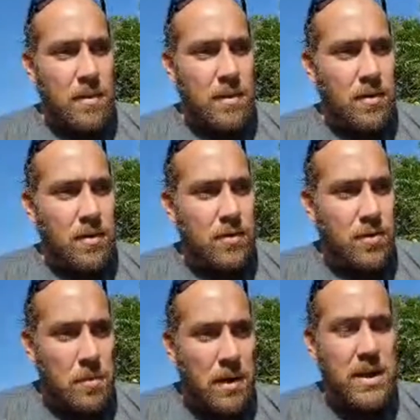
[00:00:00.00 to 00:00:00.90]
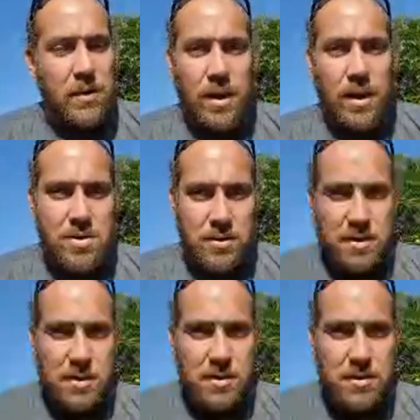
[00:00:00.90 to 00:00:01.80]
so many different
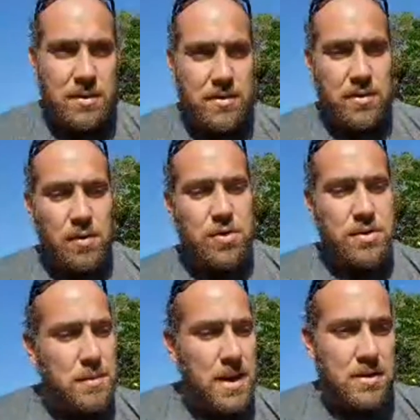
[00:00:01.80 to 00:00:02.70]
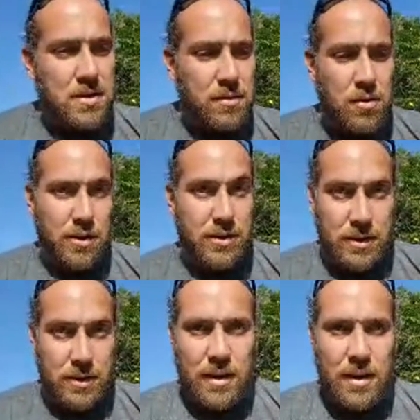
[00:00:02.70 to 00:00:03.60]
agencies. So just imagine New York
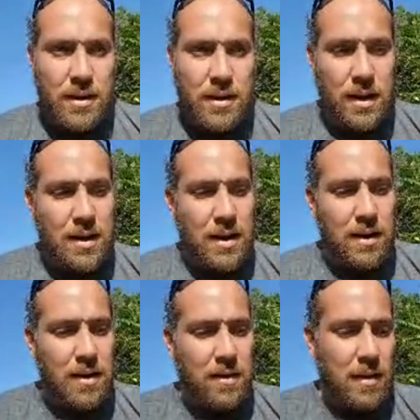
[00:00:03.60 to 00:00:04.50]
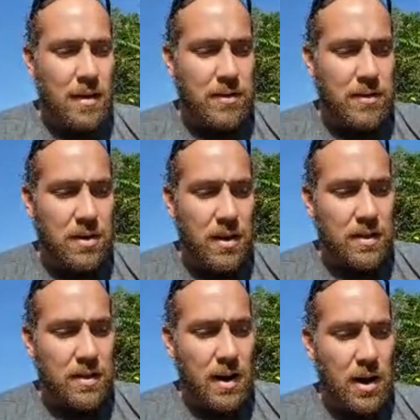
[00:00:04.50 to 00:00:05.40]
City. Again, the city
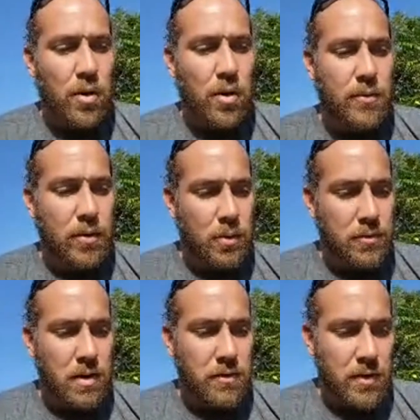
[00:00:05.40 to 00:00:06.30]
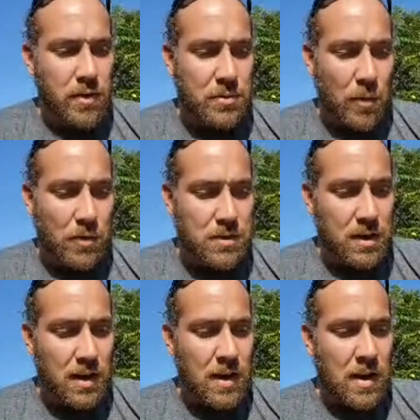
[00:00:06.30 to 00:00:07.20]
that I worked for was a very, very small
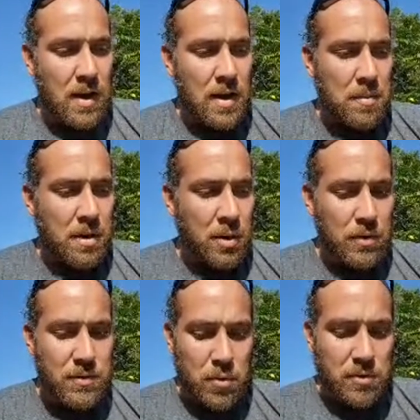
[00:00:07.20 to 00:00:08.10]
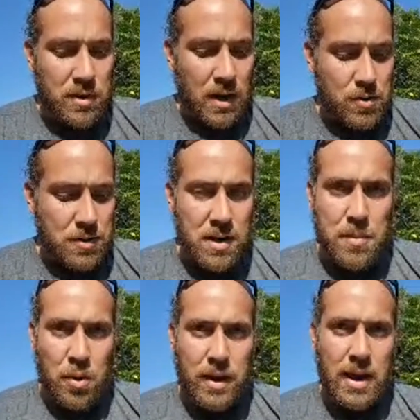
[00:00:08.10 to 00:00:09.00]
city, but it was the most dangerous city
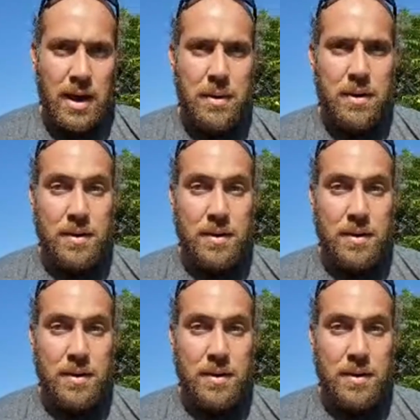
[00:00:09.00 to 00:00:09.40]
per capita.